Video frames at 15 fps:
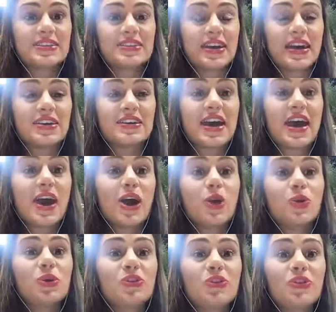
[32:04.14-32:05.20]
that
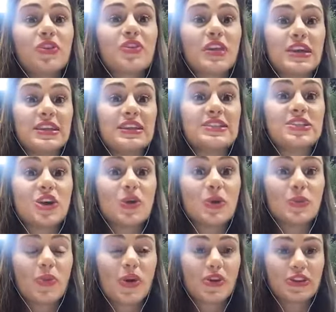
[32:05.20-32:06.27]
we feel that it's so
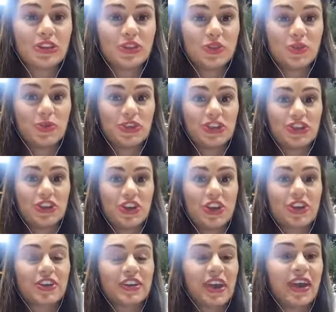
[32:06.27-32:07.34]
important to be
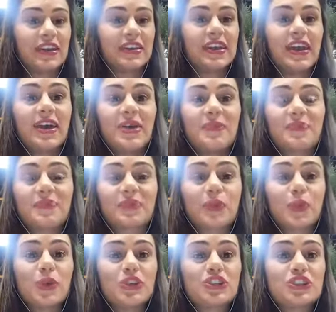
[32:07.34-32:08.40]
shared, and
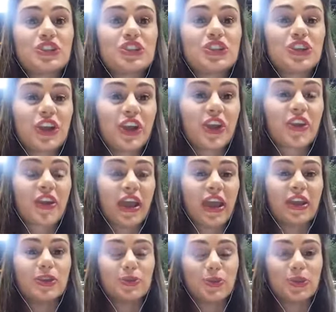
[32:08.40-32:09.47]
we just share
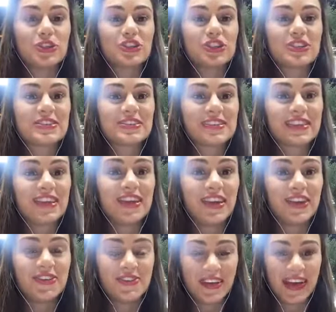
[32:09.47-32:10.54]
and we just
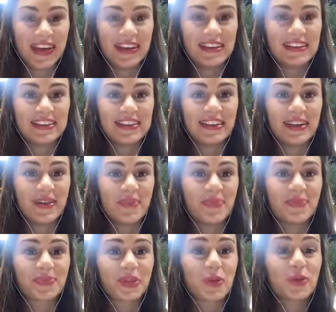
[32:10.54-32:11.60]
give, and
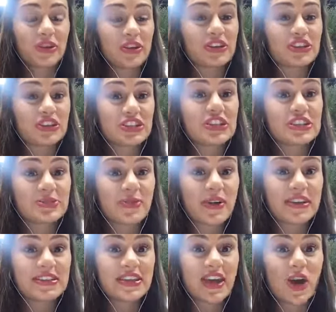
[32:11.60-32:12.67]
we're just
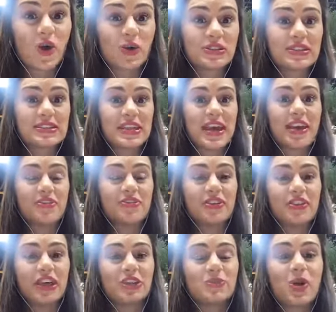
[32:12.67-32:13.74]
expressing ourselves in
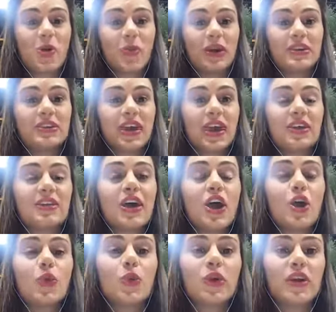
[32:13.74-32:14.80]
that moment, and
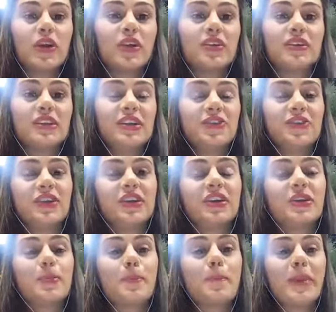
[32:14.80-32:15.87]
we are leaving
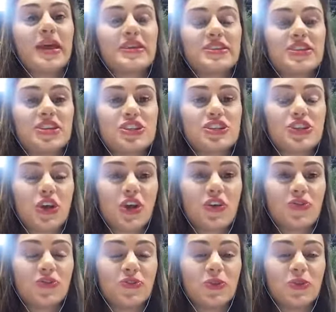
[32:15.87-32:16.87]
a message of